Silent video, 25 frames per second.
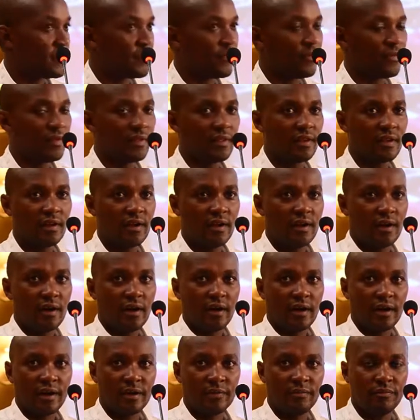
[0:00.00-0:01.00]

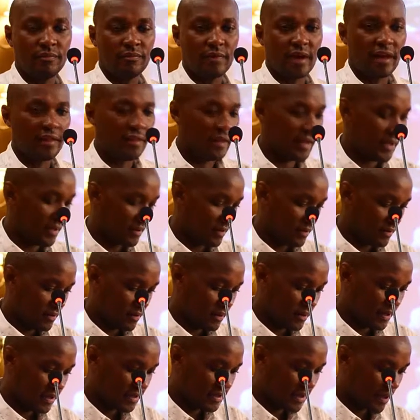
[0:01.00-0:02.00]
And
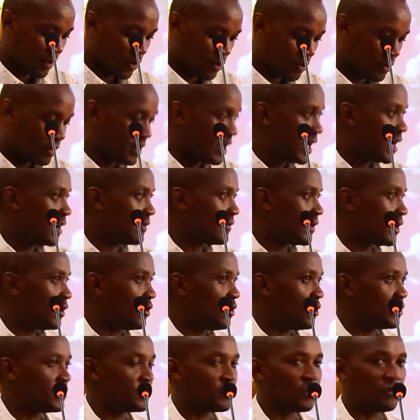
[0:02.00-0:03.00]
then later on have a
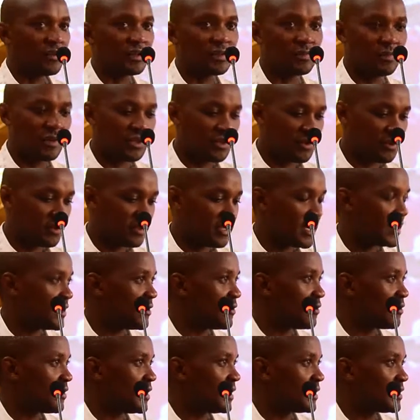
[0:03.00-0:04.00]
launch of a special
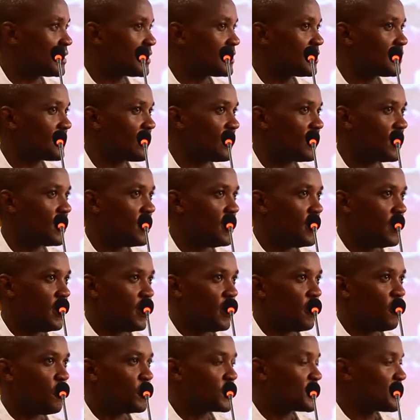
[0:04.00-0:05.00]
journal
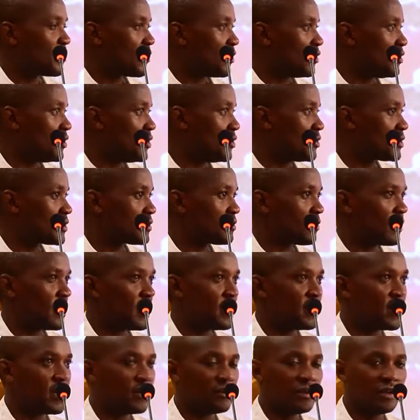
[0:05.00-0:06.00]
that was produced
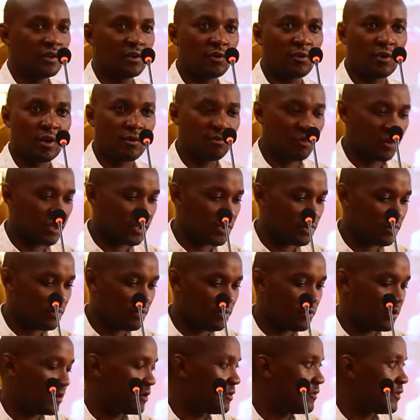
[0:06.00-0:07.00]
together in collaboration
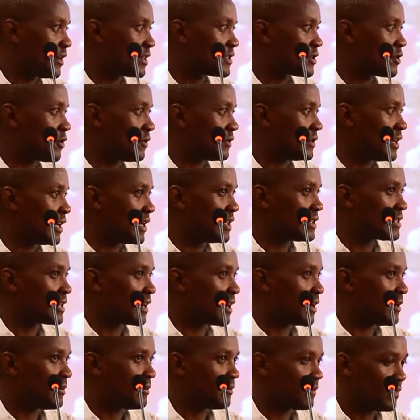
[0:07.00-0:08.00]
with the University of Dar es
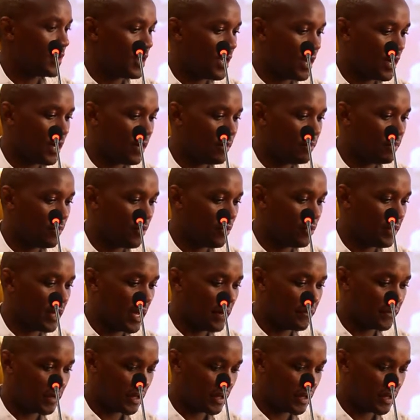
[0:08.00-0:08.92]
Salaam on the